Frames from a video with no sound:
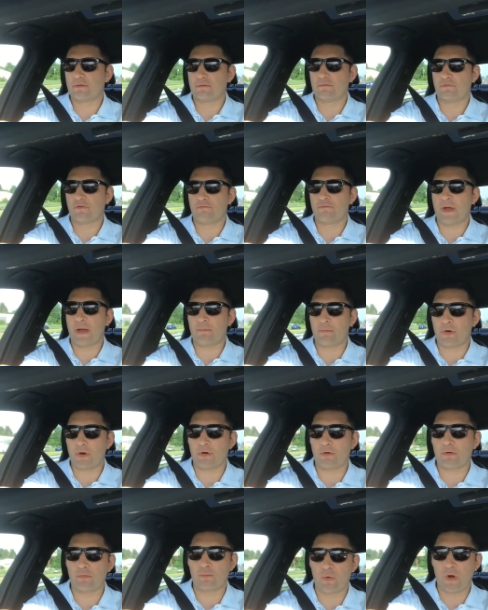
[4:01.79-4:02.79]

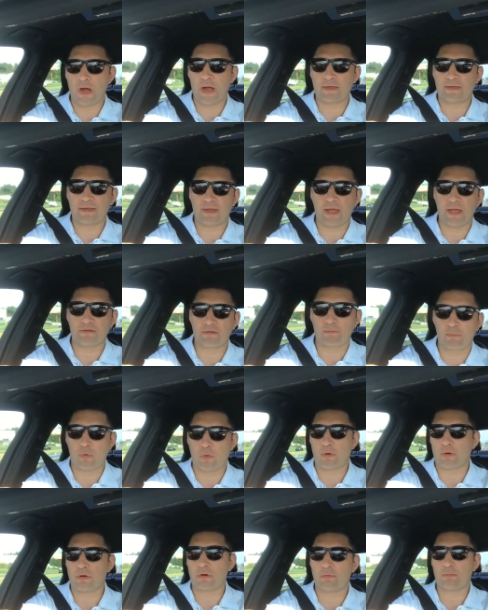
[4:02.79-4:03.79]
remember why today is
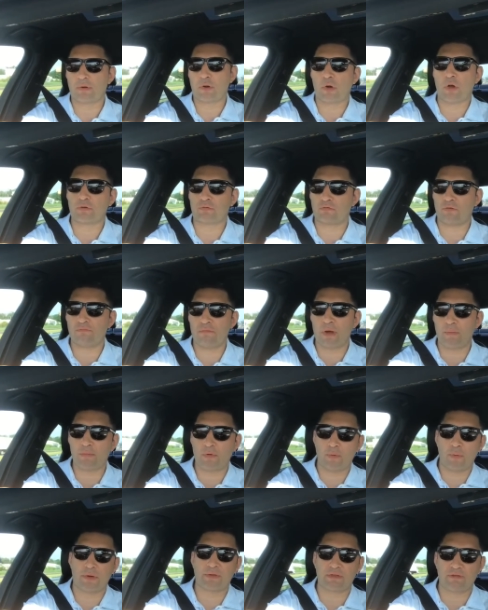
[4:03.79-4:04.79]
important, but also
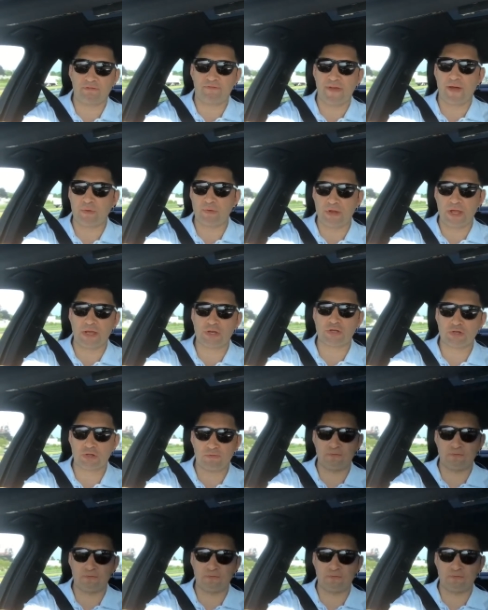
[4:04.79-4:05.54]
remember what the foundation